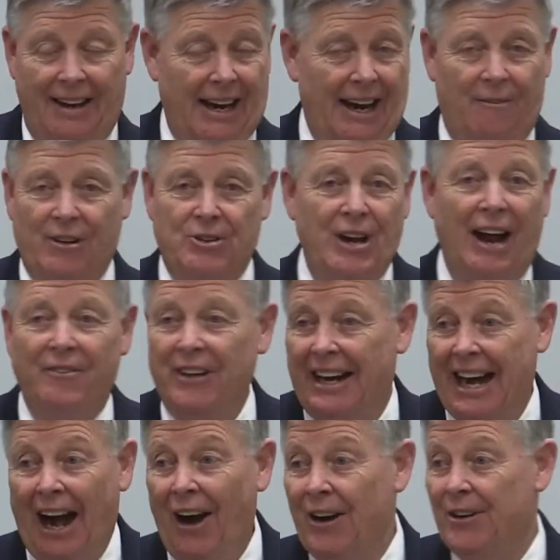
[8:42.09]
If it's not the
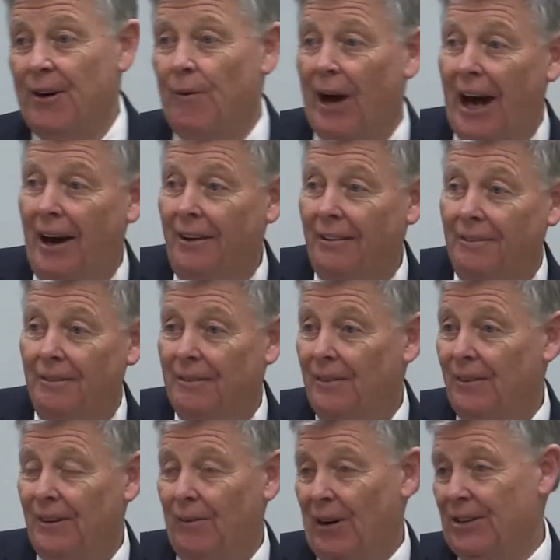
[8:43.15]
character route,
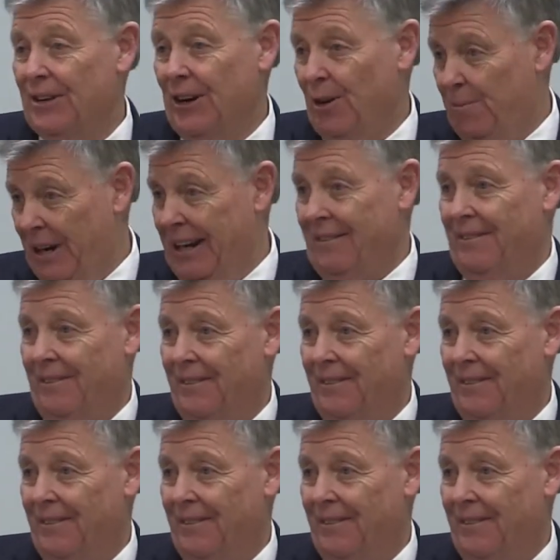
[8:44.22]
what is it going to be?